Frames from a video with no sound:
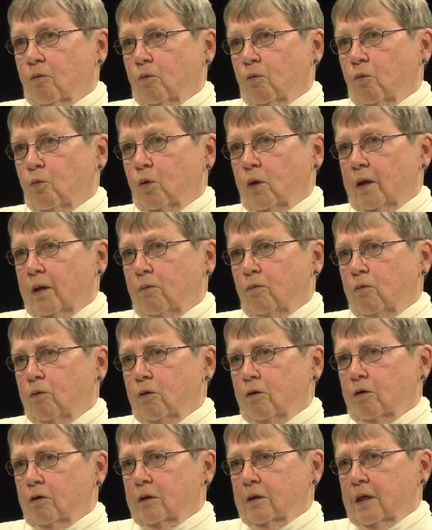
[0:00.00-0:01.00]
We
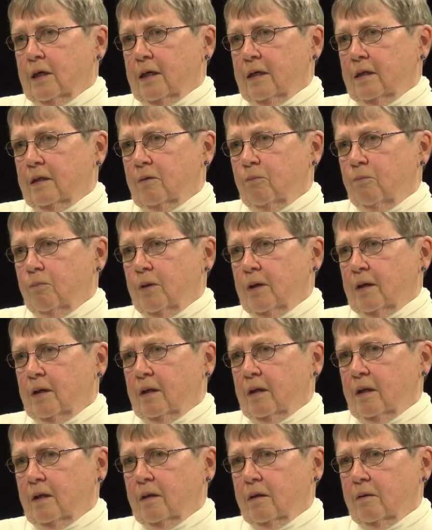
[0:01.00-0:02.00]
worked on the
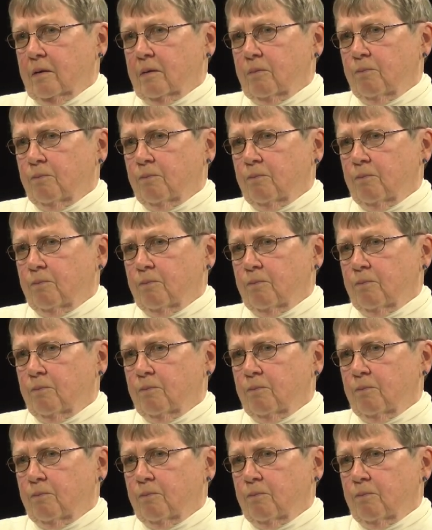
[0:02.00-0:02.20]
bill